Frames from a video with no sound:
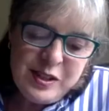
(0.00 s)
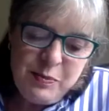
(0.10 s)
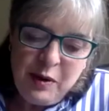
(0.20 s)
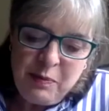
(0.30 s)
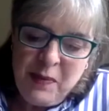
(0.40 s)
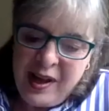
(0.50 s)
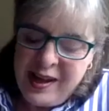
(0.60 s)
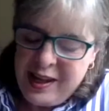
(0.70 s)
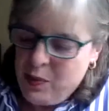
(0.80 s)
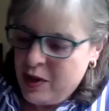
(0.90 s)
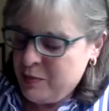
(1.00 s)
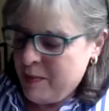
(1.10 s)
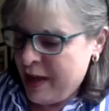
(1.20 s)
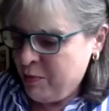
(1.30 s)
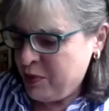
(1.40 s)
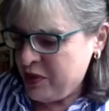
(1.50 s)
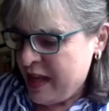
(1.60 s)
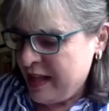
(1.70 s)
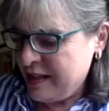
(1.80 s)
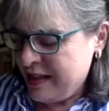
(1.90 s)
about what am I
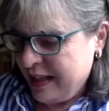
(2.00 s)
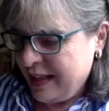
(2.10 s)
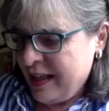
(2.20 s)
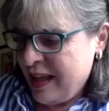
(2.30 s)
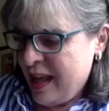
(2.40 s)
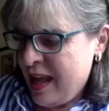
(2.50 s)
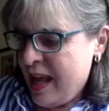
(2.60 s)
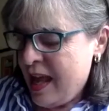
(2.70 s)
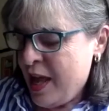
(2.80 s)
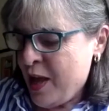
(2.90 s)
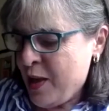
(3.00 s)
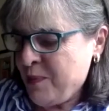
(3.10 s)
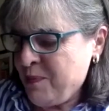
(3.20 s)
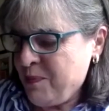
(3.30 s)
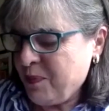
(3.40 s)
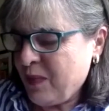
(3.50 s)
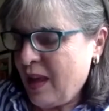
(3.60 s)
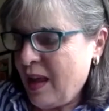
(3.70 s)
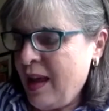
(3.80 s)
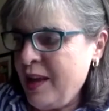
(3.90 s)
presenting? Um,
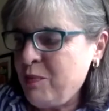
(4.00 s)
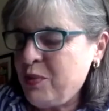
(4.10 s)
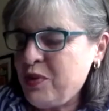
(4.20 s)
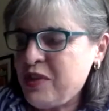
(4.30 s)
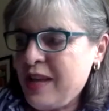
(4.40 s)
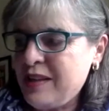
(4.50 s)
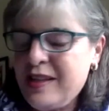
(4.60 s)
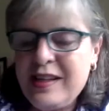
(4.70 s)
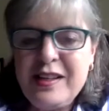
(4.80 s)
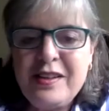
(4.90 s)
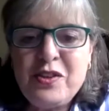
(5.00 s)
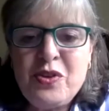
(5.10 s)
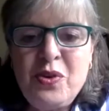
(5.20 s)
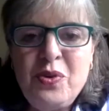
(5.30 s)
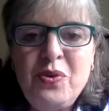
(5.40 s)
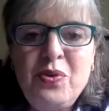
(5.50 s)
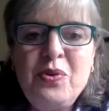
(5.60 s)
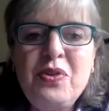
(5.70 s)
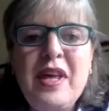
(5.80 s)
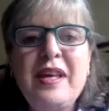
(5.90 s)
I'm presenting two
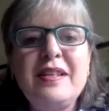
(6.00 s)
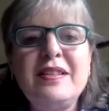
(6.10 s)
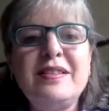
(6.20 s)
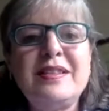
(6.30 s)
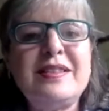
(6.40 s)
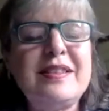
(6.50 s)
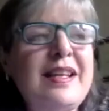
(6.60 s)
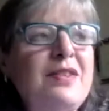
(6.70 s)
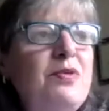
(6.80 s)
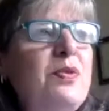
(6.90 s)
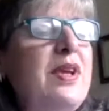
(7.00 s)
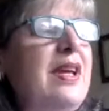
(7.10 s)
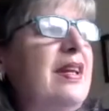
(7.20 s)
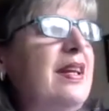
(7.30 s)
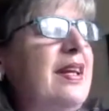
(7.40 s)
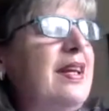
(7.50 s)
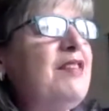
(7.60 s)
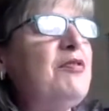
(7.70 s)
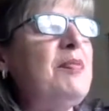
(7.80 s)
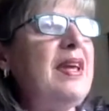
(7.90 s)
things that really
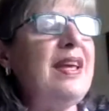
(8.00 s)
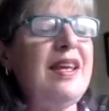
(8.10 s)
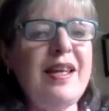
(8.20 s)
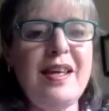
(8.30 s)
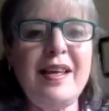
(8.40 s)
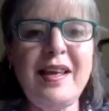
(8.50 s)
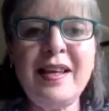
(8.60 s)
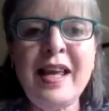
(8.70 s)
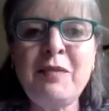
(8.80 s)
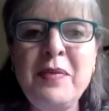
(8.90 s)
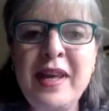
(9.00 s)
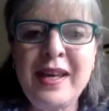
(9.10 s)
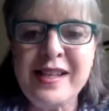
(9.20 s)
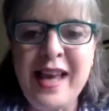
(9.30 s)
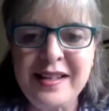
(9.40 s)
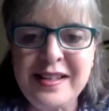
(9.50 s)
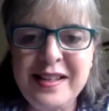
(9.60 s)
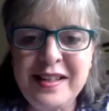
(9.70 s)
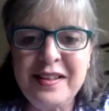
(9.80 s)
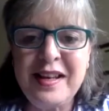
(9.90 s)
get me excited
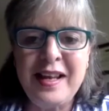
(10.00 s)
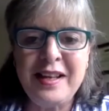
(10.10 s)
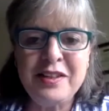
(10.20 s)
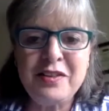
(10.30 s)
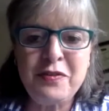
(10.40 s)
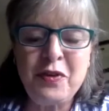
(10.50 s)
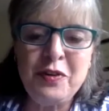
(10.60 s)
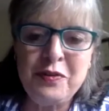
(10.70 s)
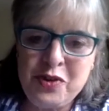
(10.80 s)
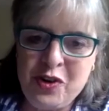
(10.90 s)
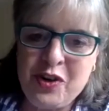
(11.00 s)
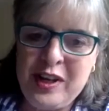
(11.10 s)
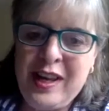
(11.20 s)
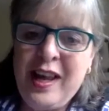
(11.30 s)
and full of joy.